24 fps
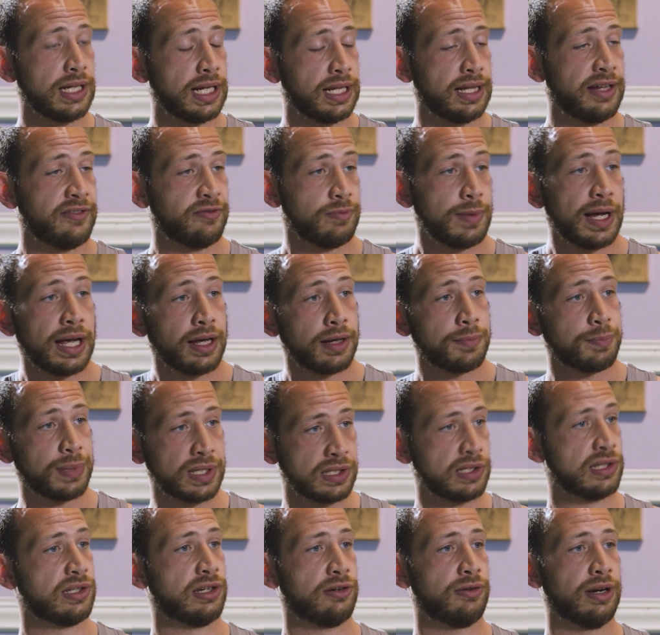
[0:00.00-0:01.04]
reason I left
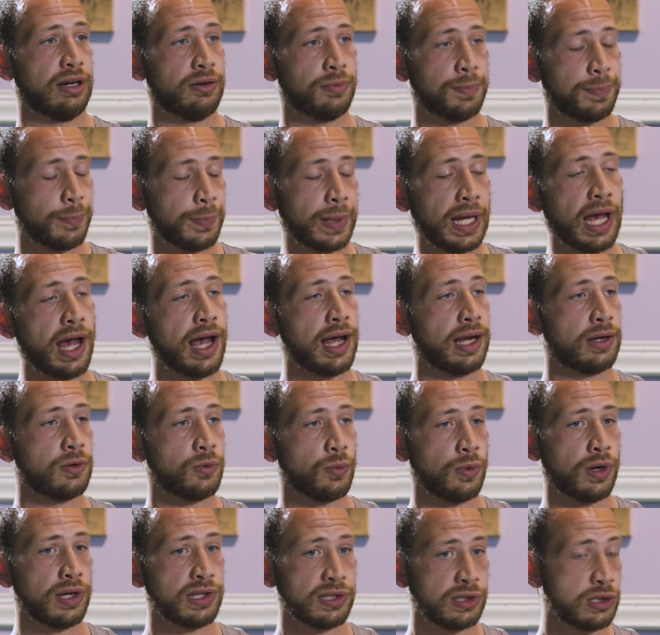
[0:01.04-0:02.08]
my business career
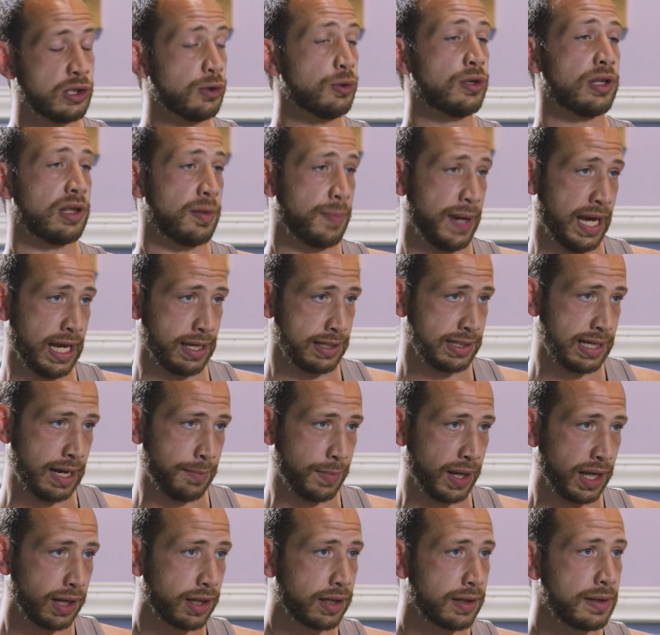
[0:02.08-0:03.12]
behind was due to the
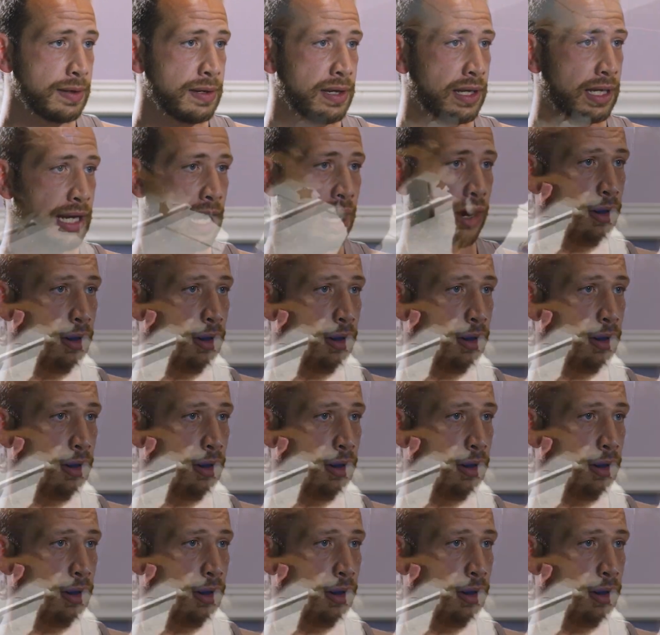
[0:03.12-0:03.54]
pandemic.